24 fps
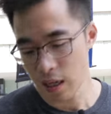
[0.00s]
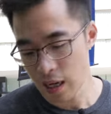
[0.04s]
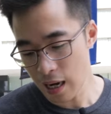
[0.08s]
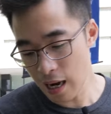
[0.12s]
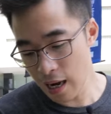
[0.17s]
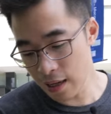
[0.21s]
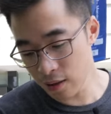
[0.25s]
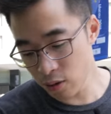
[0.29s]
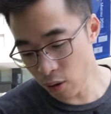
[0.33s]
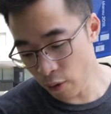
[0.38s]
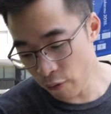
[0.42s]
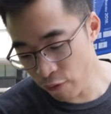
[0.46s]

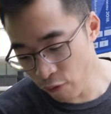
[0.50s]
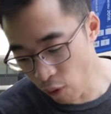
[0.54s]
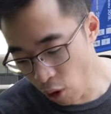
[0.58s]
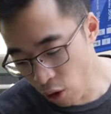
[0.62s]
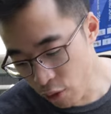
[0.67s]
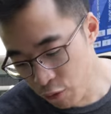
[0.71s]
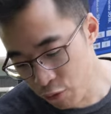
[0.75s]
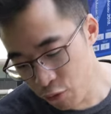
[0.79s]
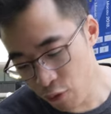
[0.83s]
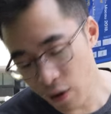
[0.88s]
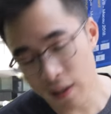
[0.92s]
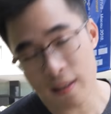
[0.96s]
And the
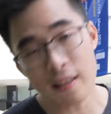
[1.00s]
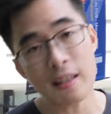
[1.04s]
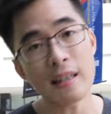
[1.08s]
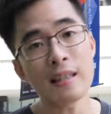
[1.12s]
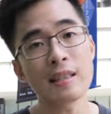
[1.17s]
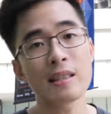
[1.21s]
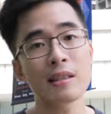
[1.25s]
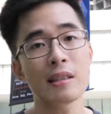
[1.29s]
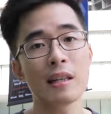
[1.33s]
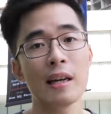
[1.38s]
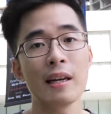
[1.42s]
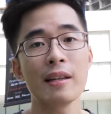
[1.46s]
fourth one
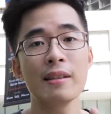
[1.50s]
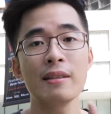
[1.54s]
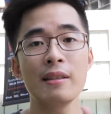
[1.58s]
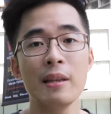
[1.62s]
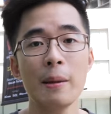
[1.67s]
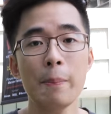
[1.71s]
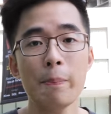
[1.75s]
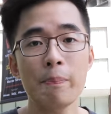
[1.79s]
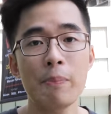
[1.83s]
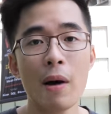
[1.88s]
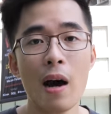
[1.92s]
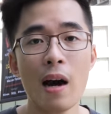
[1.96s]
is
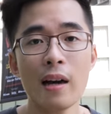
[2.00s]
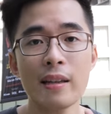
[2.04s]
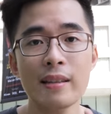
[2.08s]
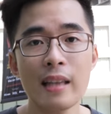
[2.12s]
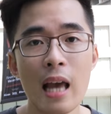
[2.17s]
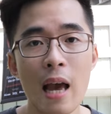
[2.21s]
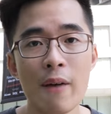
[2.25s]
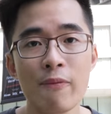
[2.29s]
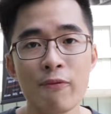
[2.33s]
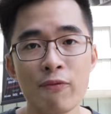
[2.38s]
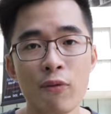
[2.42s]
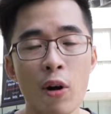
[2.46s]
deeper
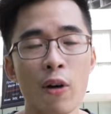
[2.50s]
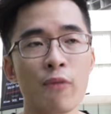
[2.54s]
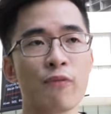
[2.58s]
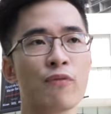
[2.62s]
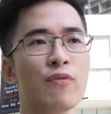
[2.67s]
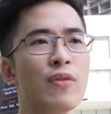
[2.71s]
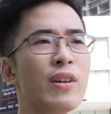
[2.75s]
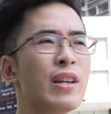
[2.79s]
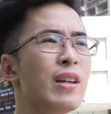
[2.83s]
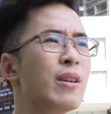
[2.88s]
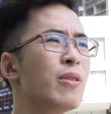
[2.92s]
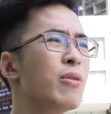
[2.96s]
depth of
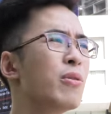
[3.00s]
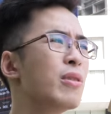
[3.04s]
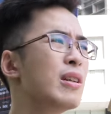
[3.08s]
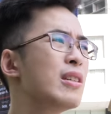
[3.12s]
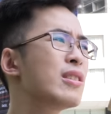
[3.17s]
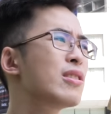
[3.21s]
field.